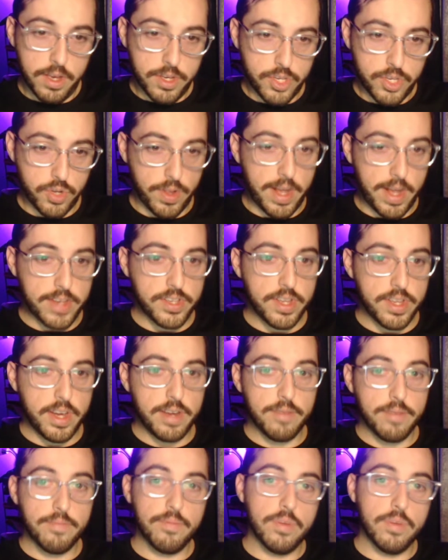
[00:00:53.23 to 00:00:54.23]
So last
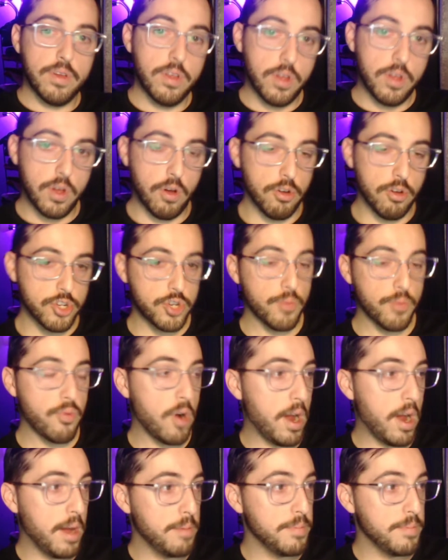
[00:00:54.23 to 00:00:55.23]
night, Ultra
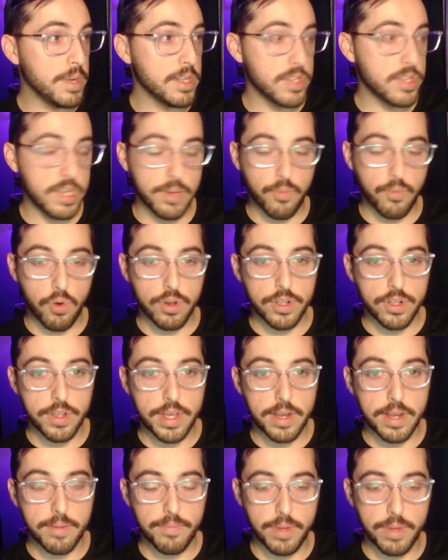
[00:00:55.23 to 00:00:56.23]
Prime beat Team World Elite,